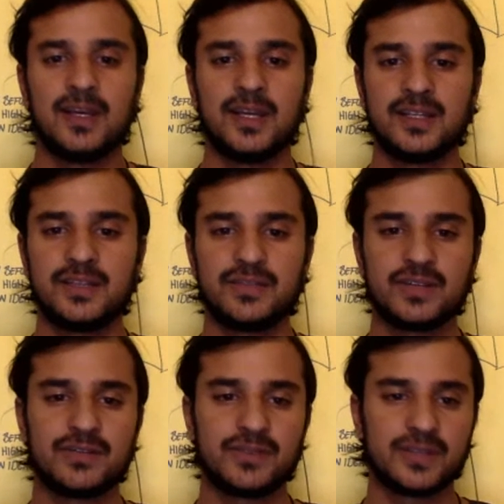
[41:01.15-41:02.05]
In
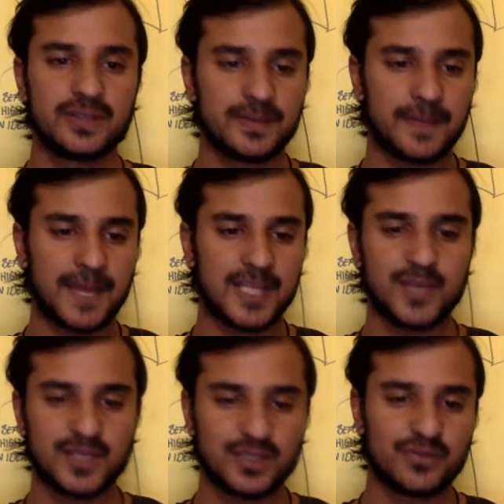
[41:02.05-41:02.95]
different
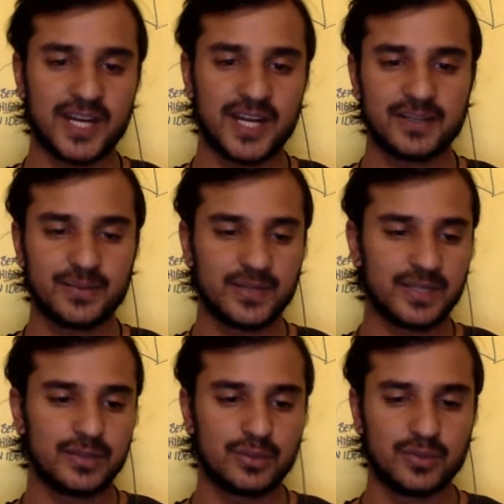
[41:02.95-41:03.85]
aspects of writing, we
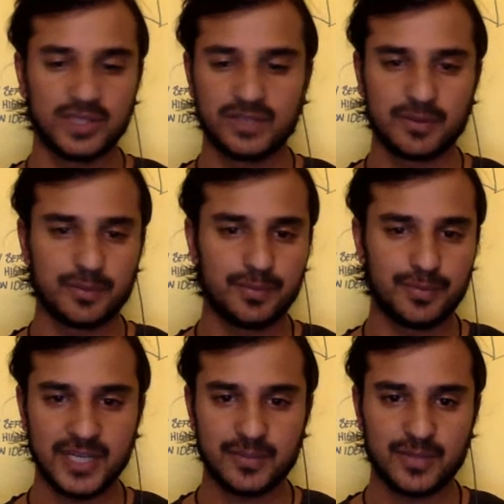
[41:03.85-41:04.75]
can do with different
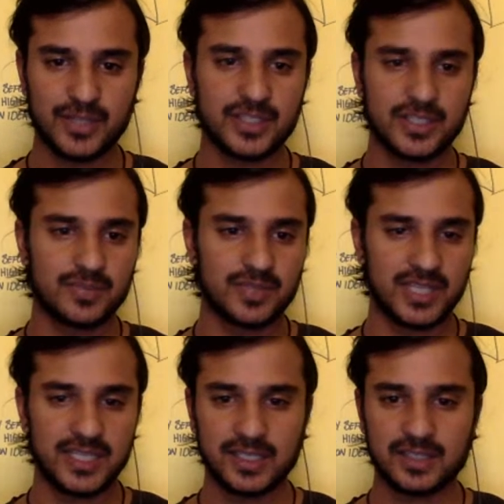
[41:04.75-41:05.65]
paint brushes, with
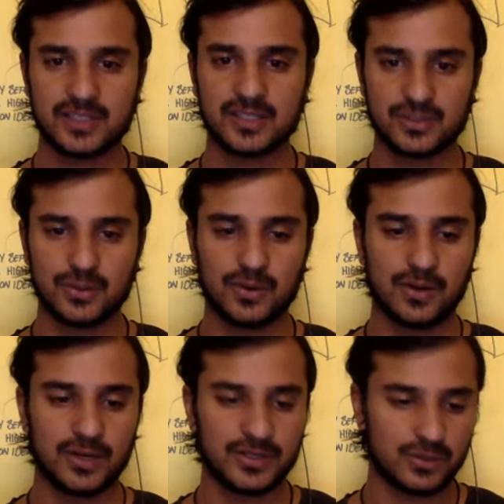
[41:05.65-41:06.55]
inks, and so
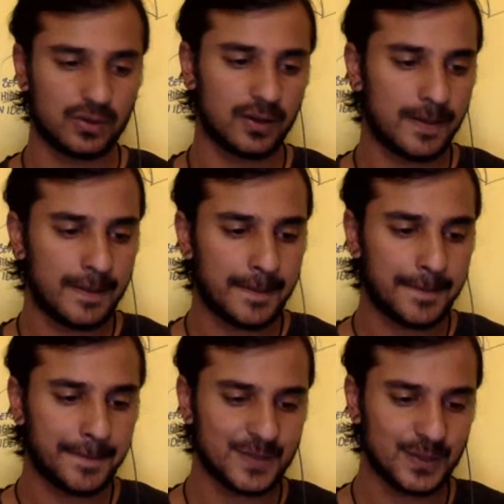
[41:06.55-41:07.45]
on and so on.
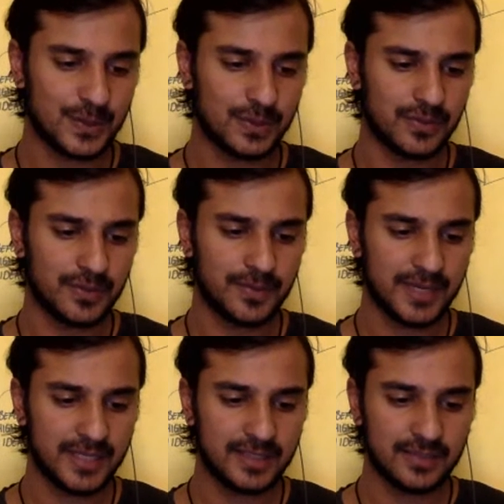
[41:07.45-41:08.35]
So the
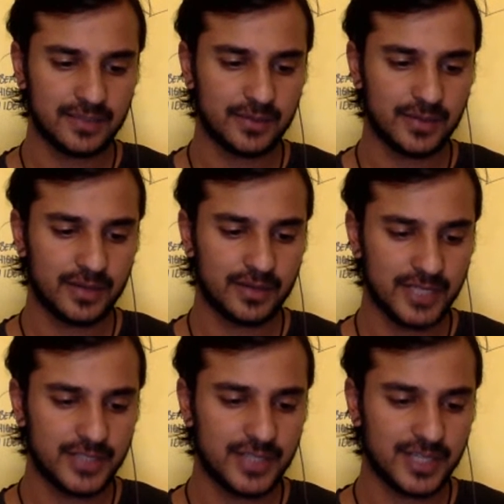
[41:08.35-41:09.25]
main thing, when we have
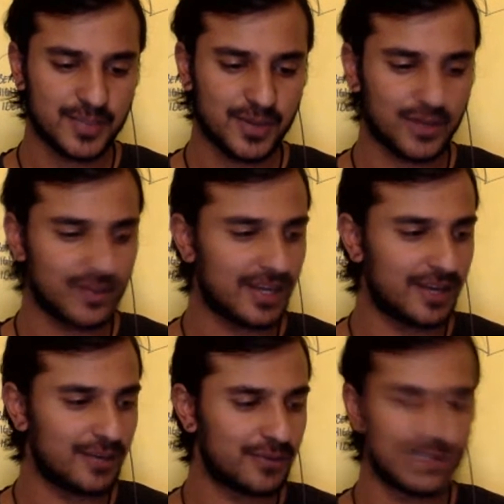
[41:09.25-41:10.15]
reached that spot that I
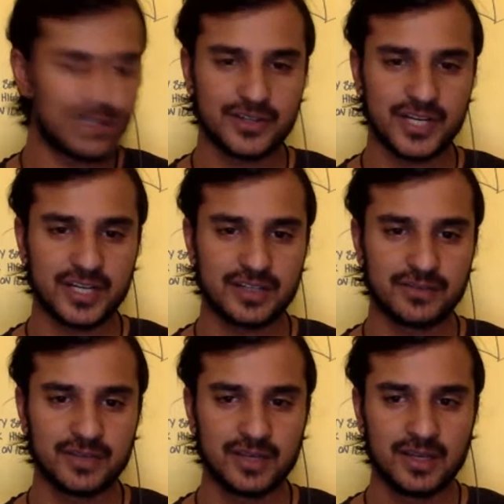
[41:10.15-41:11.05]
don't feel
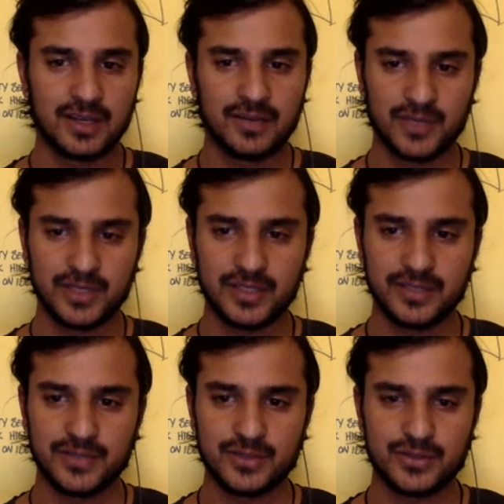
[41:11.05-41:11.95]
creative,
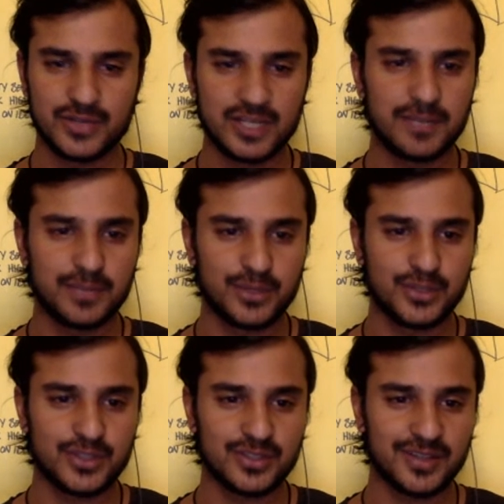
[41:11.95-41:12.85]
we should really
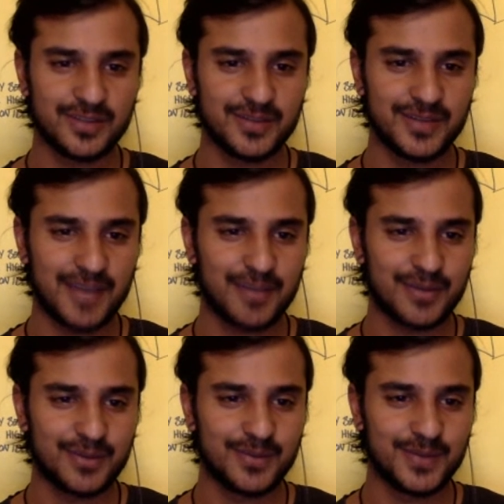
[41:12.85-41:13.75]
push and be
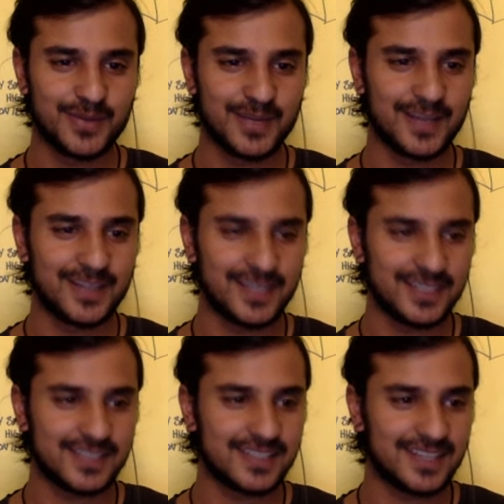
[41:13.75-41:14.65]
happy. Be like,
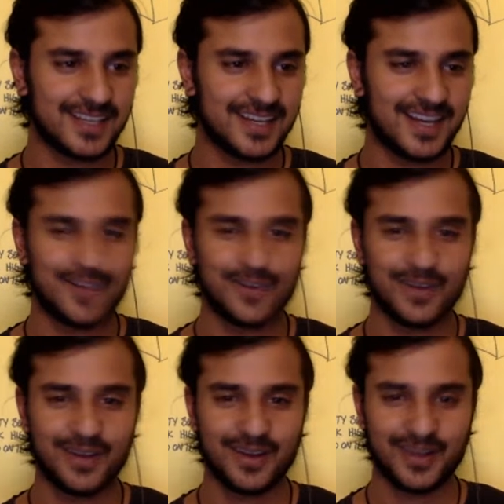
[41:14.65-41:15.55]
yes, I have
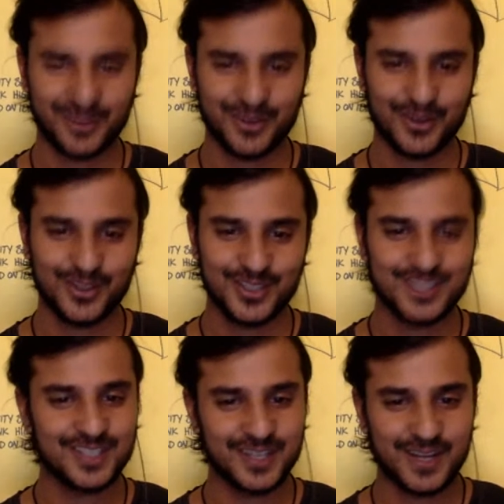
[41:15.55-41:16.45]
acknowledged
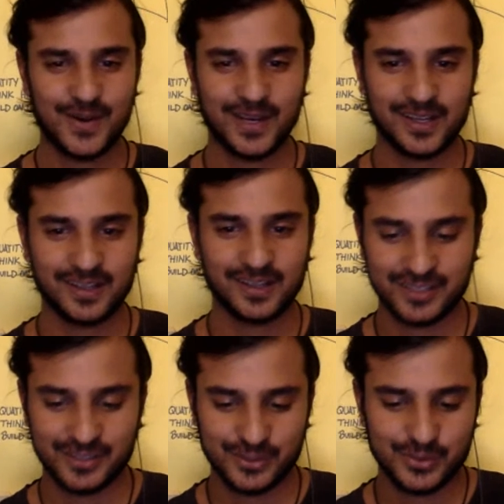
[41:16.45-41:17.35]
this, and now I can
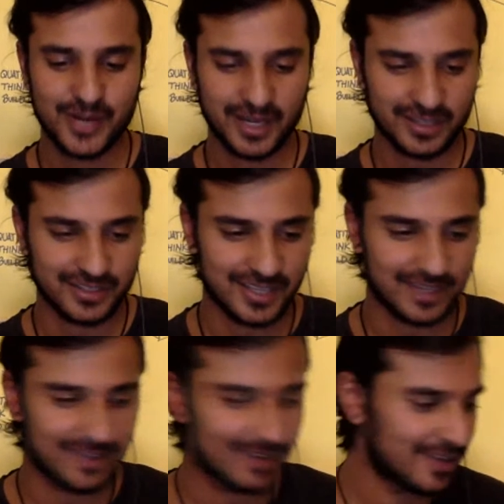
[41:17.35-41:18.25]
continue to practice
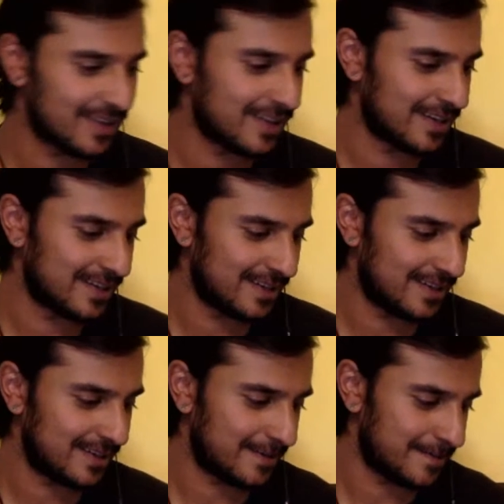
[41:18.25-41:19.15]
that.
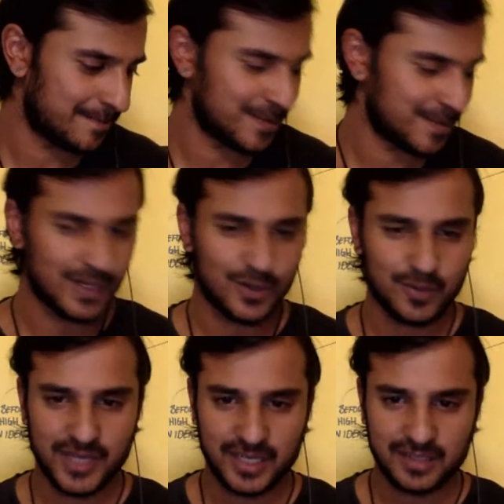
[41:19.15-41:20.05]
So I
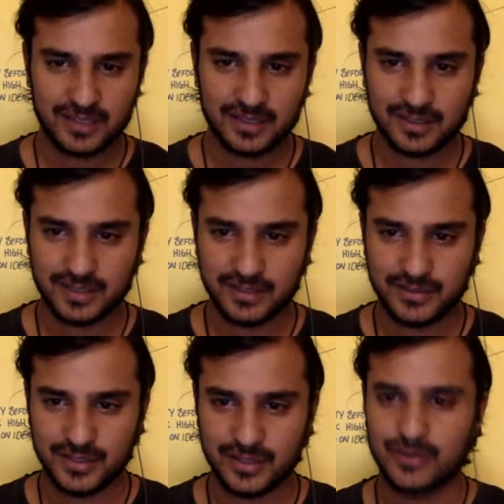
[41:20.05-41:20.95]
hope that
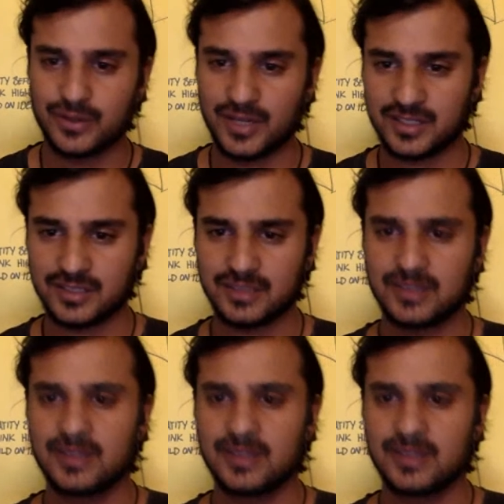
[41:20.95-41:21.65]
gives a good answer.